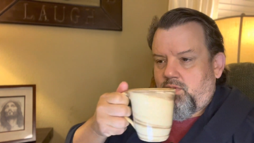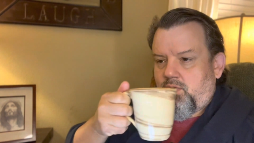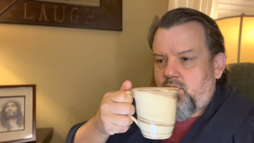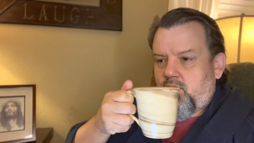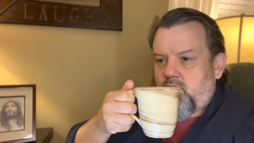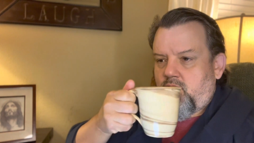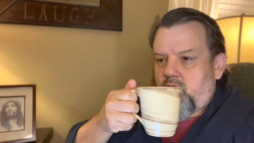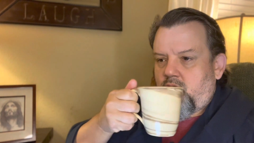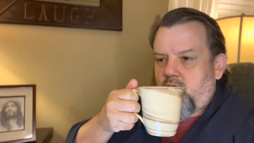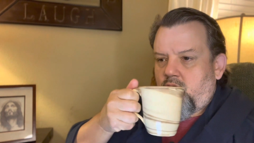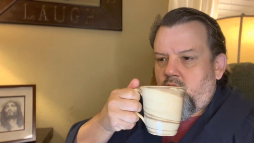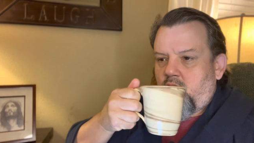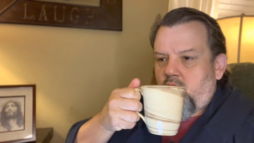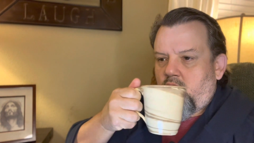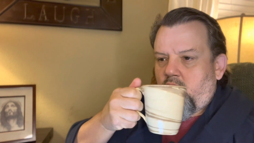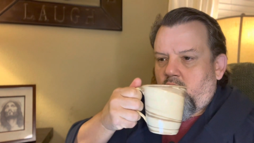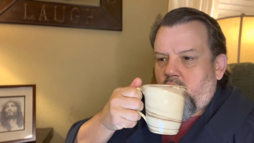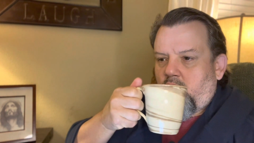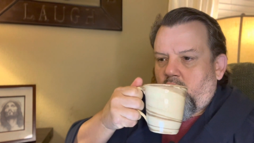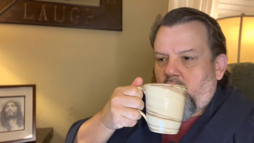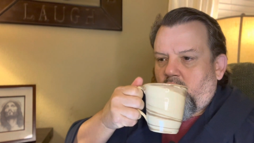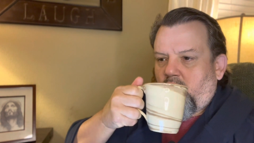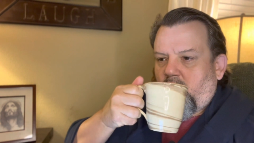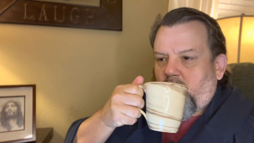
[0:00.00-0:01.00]

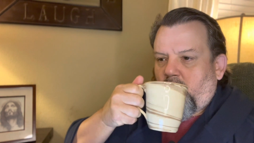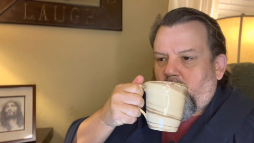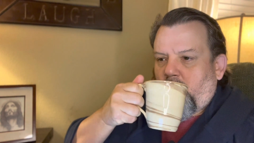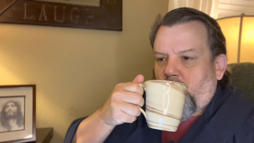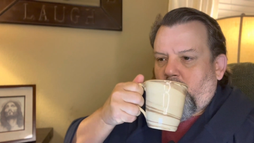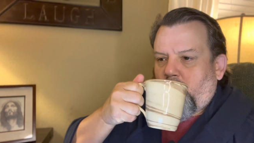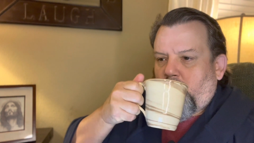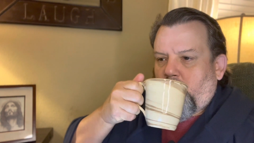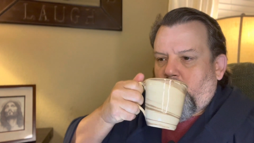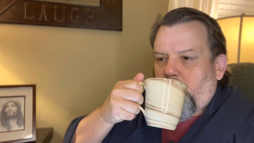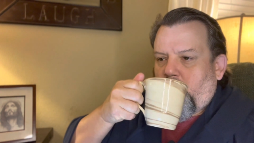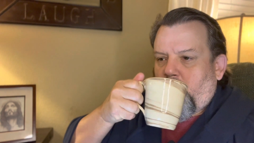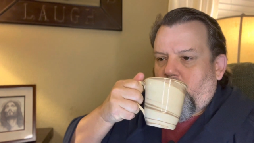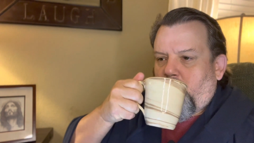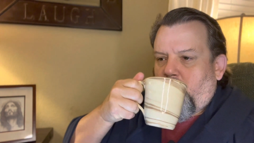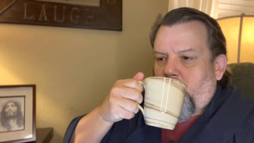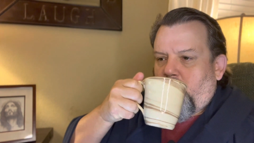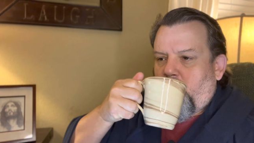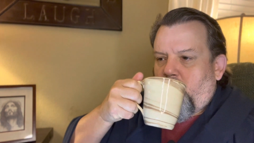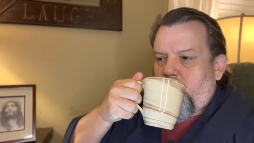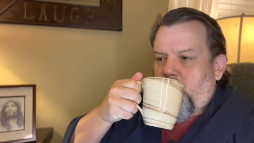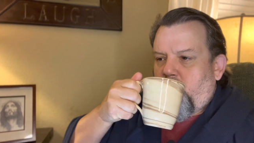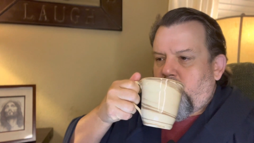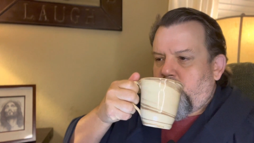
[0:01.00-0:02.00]

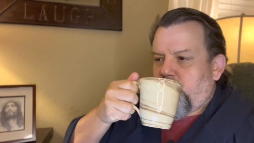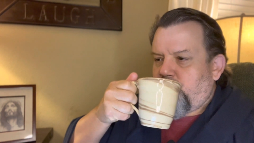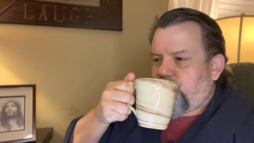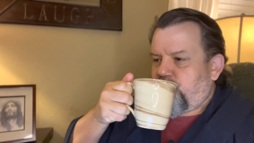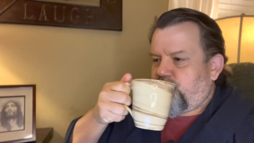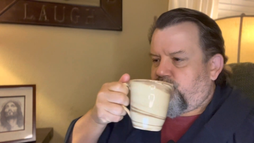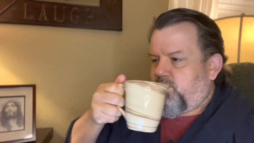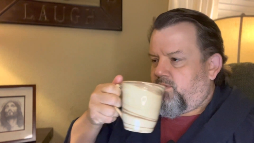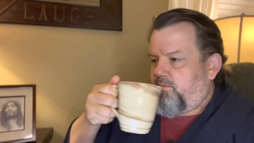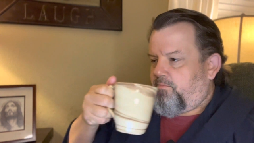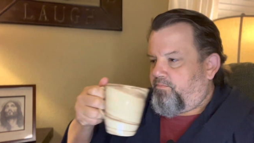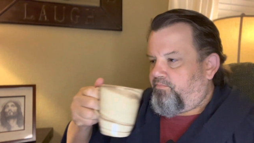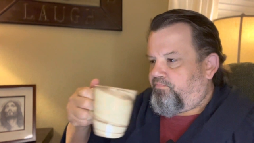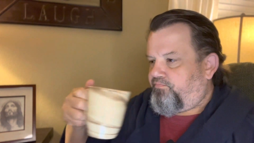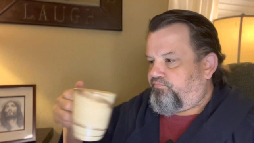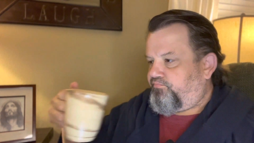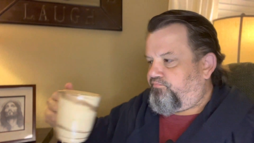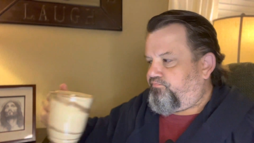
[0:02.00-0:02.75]
(silence)